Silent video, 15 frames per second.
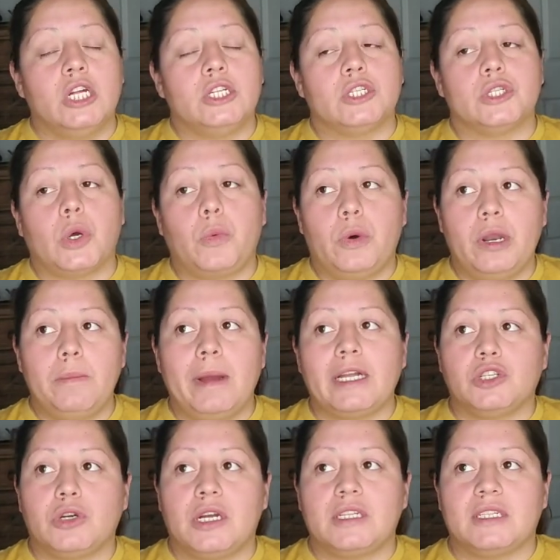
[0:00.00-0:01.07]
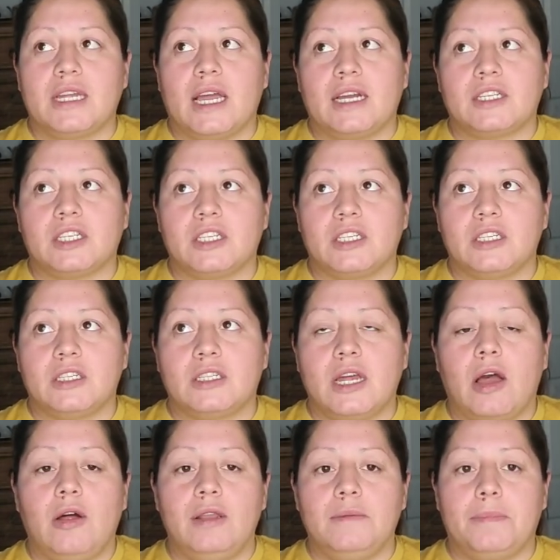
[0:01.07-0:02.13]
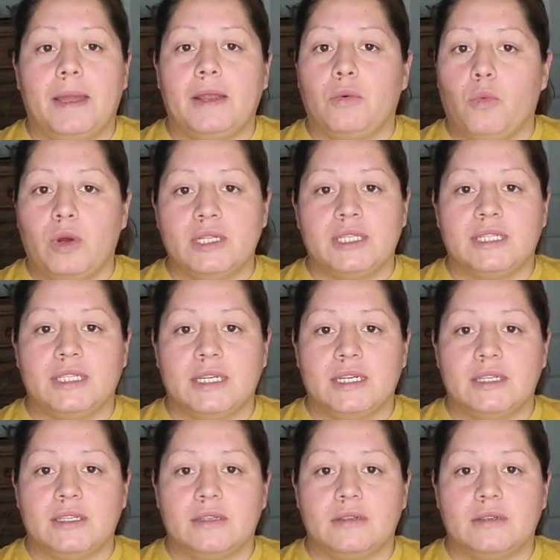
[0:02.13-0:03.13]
So one of my transactions, I only paid 1 cent.